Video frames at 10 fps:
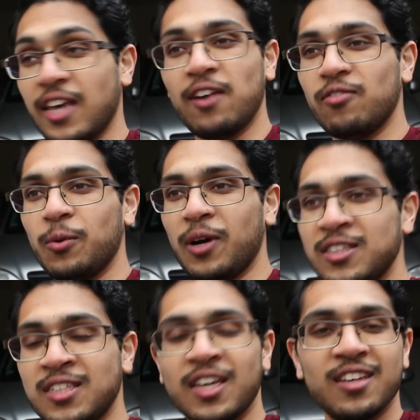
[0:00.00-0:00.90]
Every
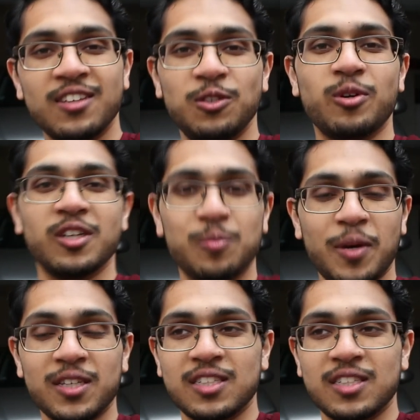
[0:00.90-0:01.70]
Wednesday, you can expect